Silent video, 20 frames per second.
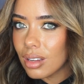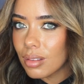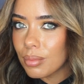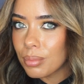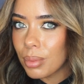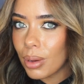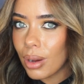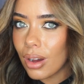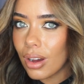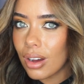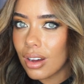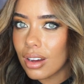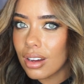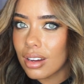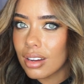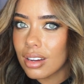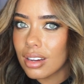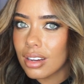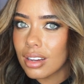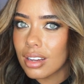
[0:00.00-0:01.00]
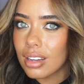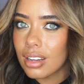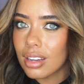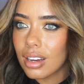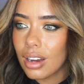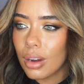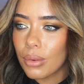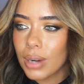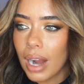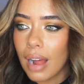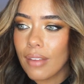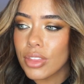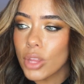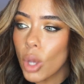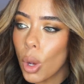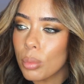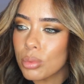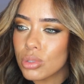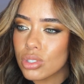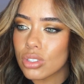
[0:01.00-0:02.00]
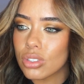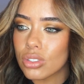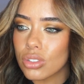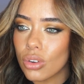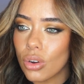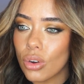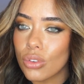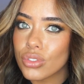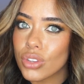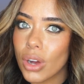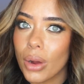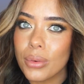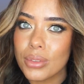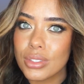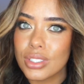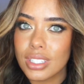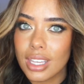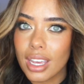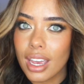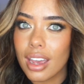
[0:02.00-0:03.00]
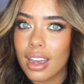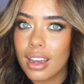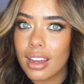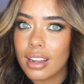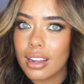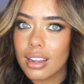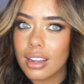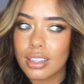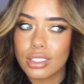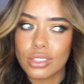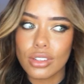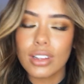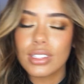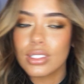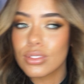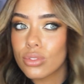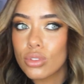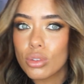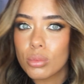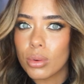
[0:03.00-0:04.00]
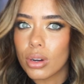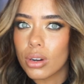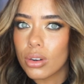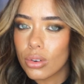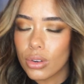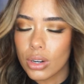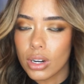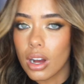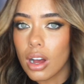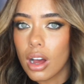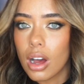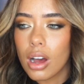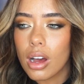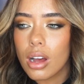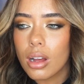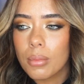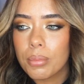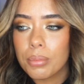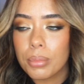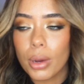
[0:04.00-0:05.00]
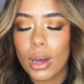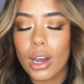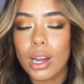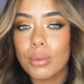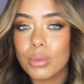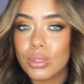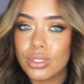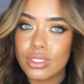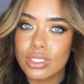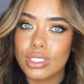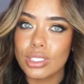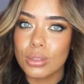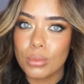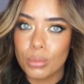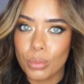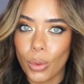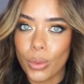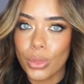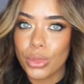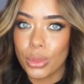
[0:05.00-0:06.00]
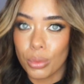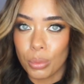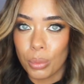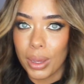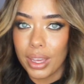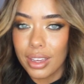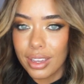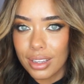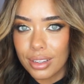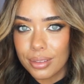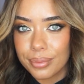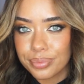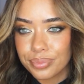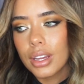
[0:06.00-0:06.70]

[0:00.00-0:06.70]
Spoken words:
But I would have the option of going to get a Transformer or a car, but I would still want the wig.